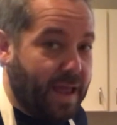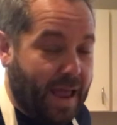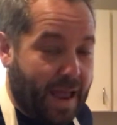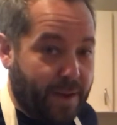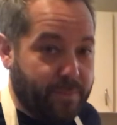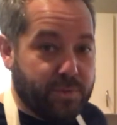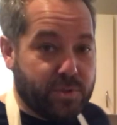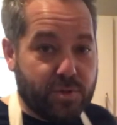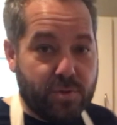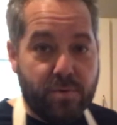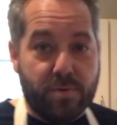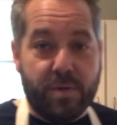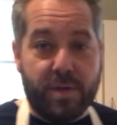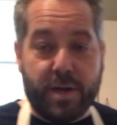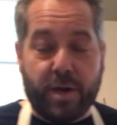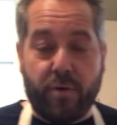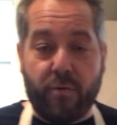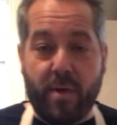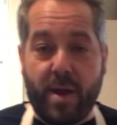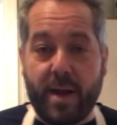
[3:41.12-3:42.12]
absolutely
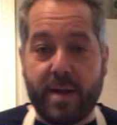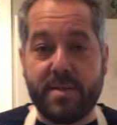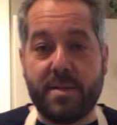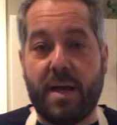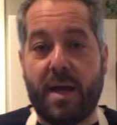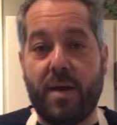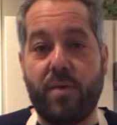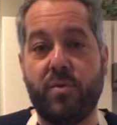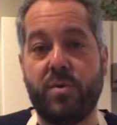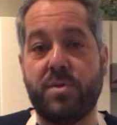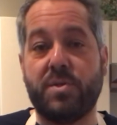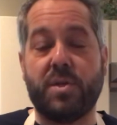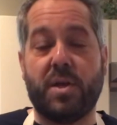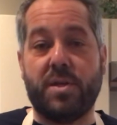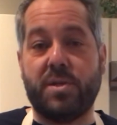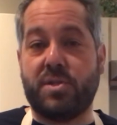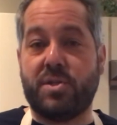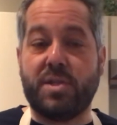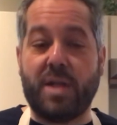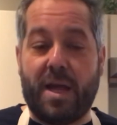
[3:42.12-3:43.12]
correct. I was
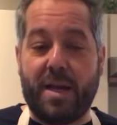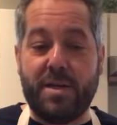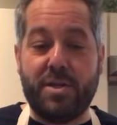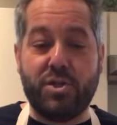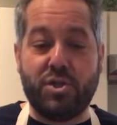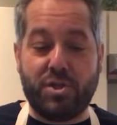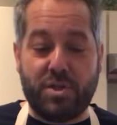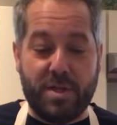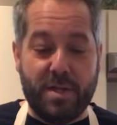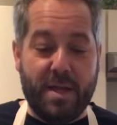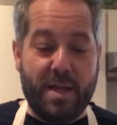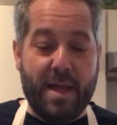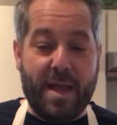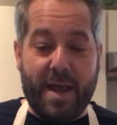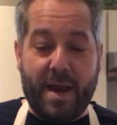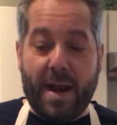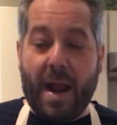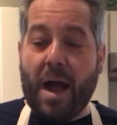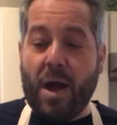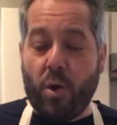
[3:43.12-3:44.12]
astonished
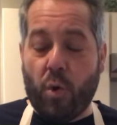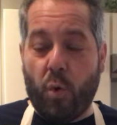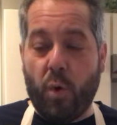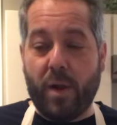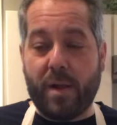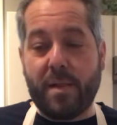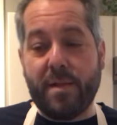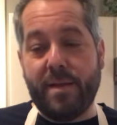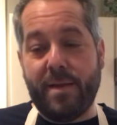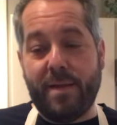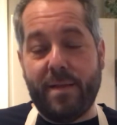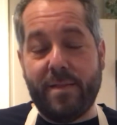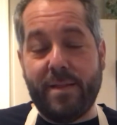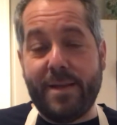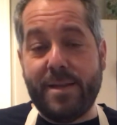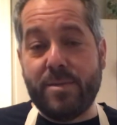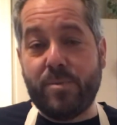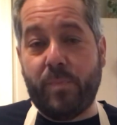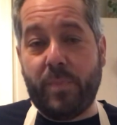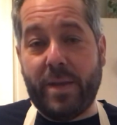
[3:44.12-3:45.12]
at how quickly
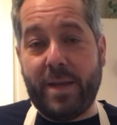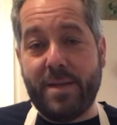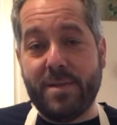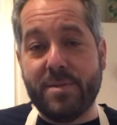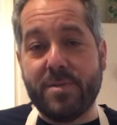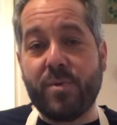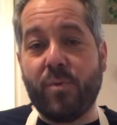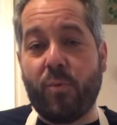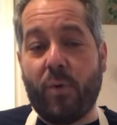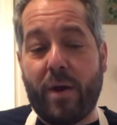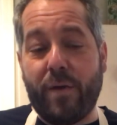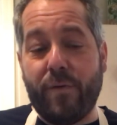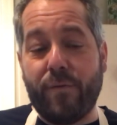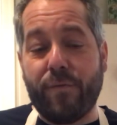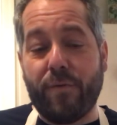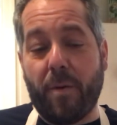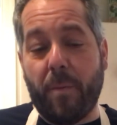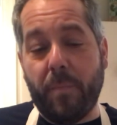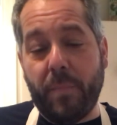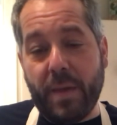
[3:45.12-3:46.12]
these beans went
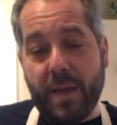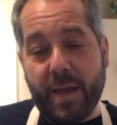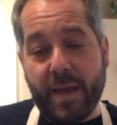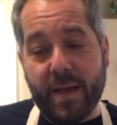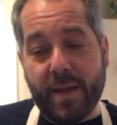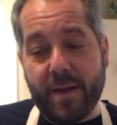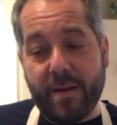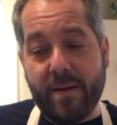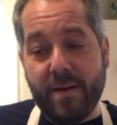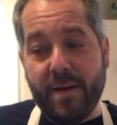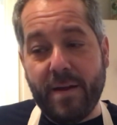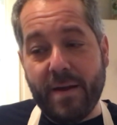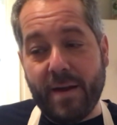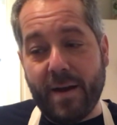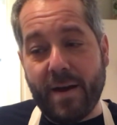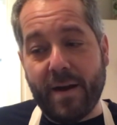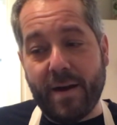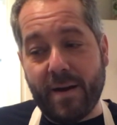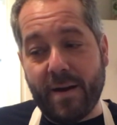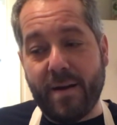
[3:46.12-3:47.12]
from being
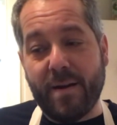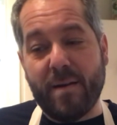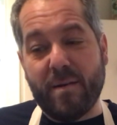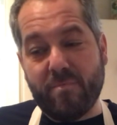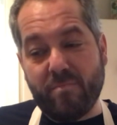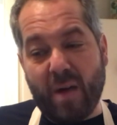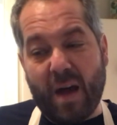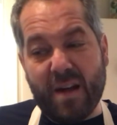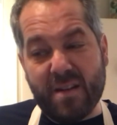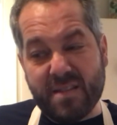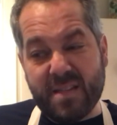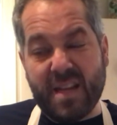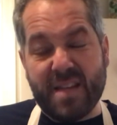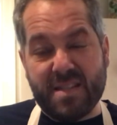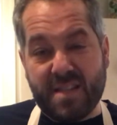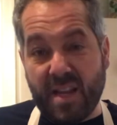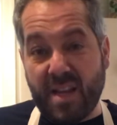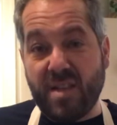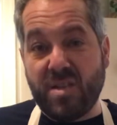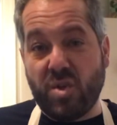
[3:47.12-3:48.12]
al
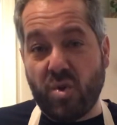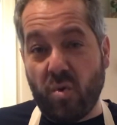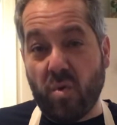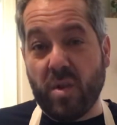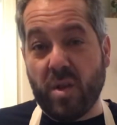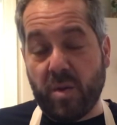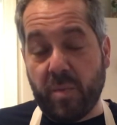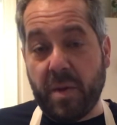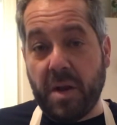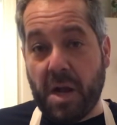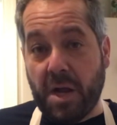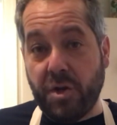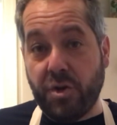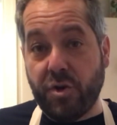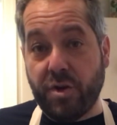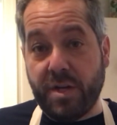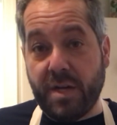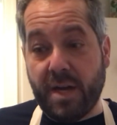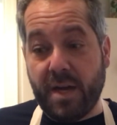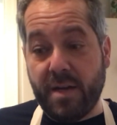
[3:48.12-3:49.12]
dente to a little bit
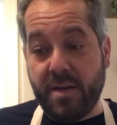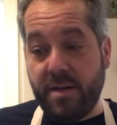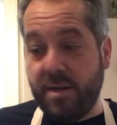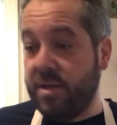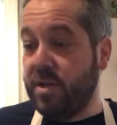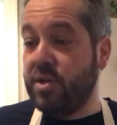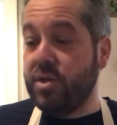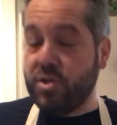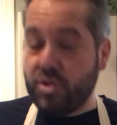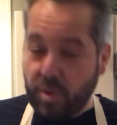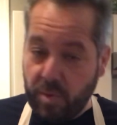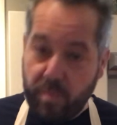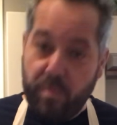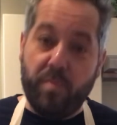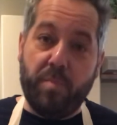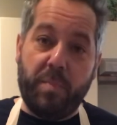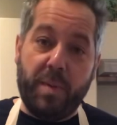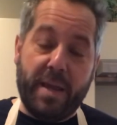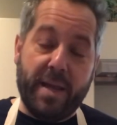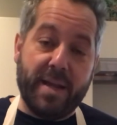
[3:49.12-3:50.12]
underdone to
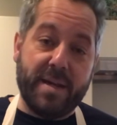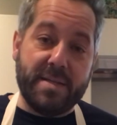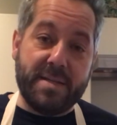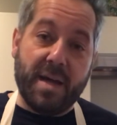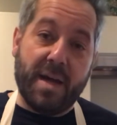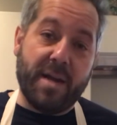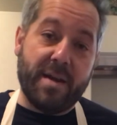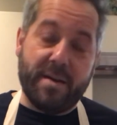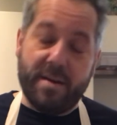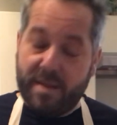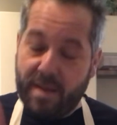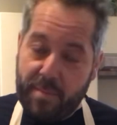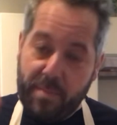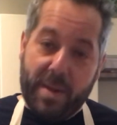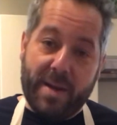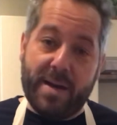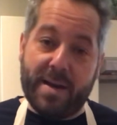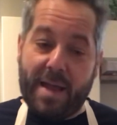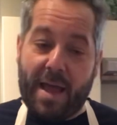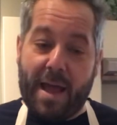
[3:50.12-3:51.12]
being done. I
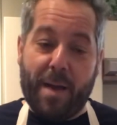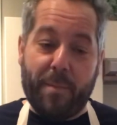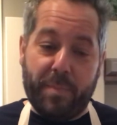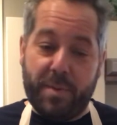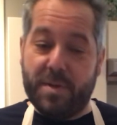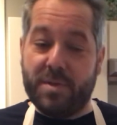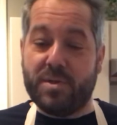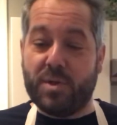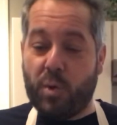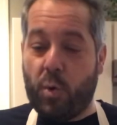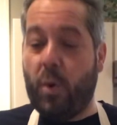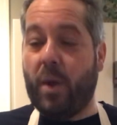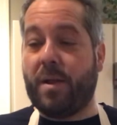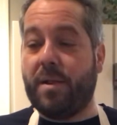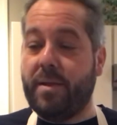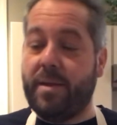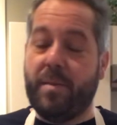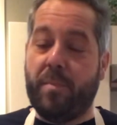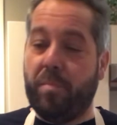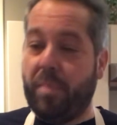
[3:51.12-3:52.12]
mean, it happened
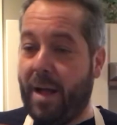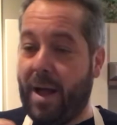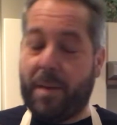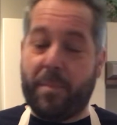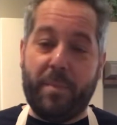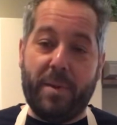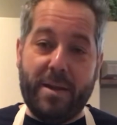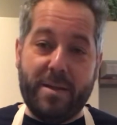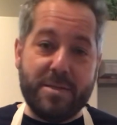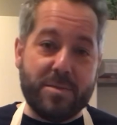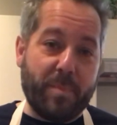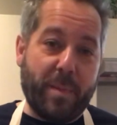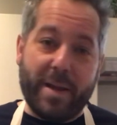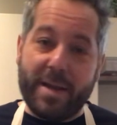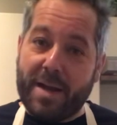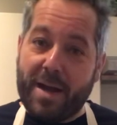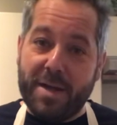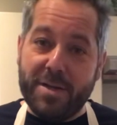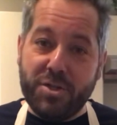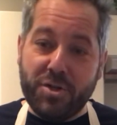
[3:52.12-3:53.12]
quickly. Black beans, by
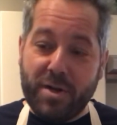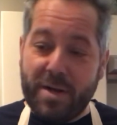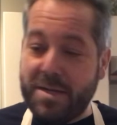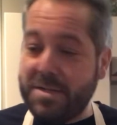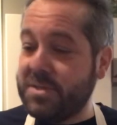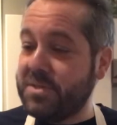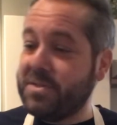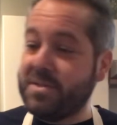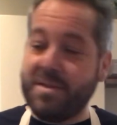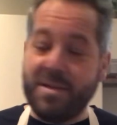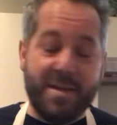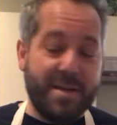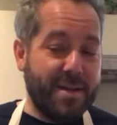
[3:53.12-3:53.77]
contrast,